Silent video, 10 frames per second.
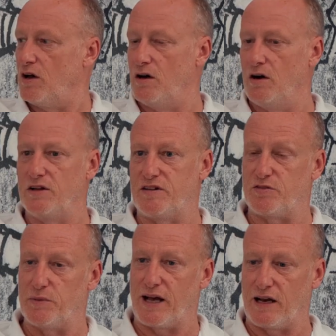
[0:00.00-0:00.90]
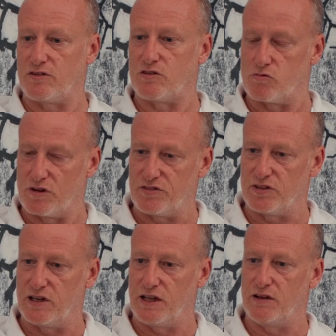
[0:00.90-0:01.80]
I did some analysis
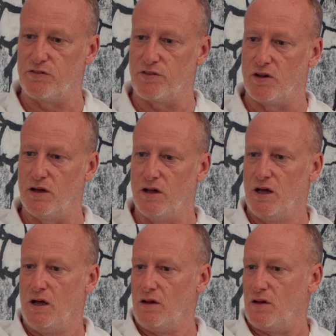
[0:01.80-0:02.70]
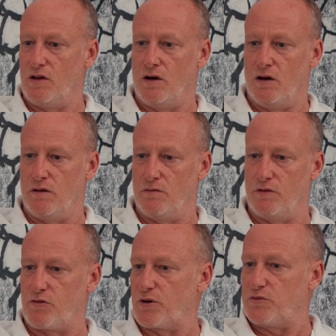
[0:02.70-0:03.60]
recently of
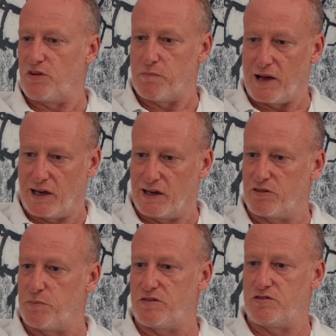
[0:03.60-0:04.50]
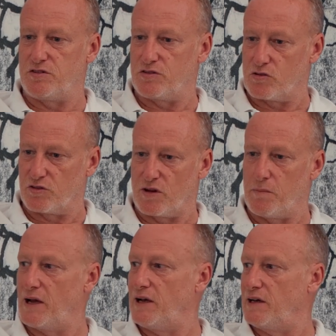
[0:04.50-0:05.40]
the frequency of mailing list messages across our
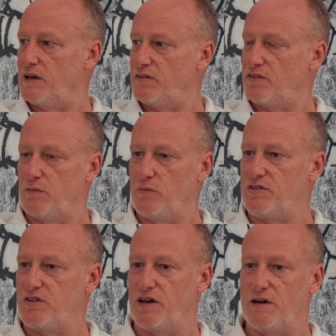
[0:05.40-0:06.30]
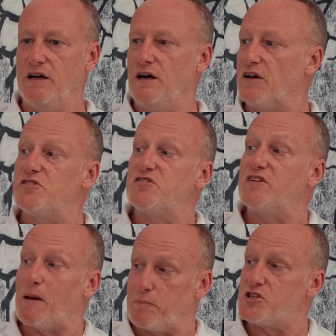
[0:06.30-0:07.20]
mailing lists, and we see a
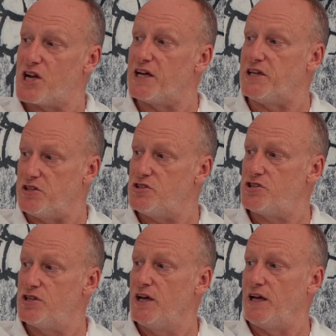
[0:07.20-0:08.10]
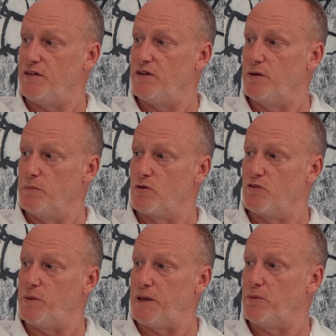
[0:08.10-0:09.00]
step change in the number
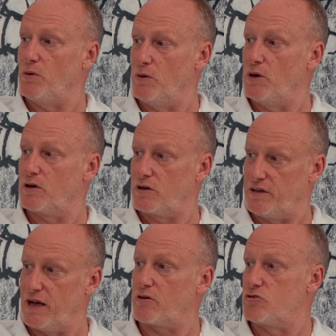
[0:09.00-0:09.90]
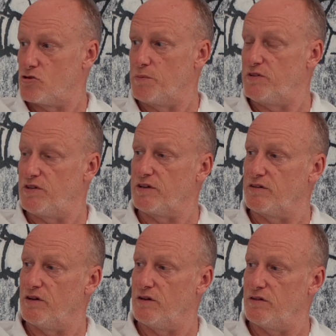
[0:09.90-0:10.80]
of people who are now contributing
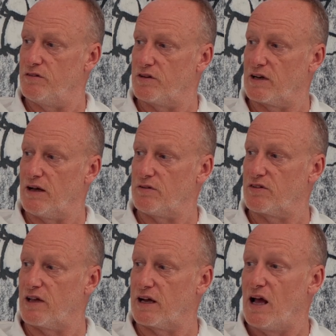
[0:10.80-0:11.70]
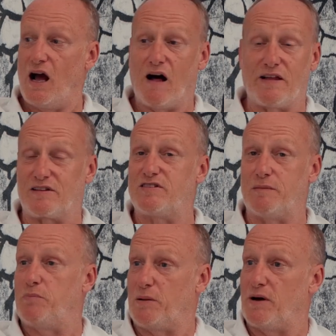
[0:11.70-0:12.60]
to CloudStack. And that's
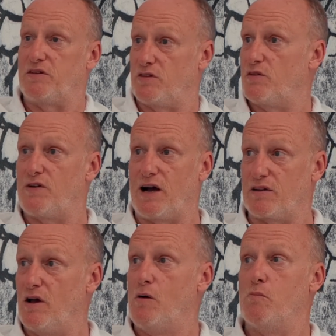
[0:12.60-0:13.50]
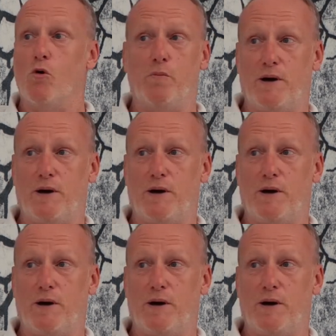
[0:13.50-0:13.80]
simply based on the fact more